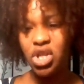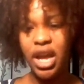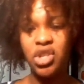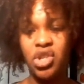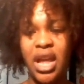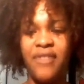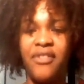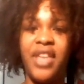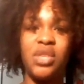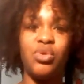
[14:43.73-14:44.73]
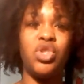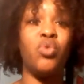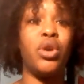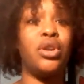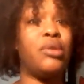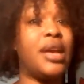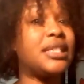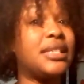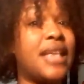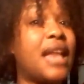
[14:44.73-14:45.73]
to change your life if that's what you want to do.
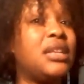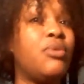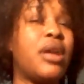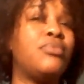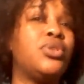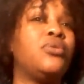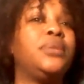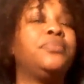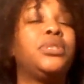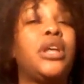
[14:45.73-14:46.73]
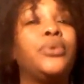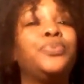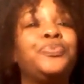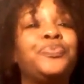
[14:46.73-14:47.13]
That's exactly what I'm doing. So,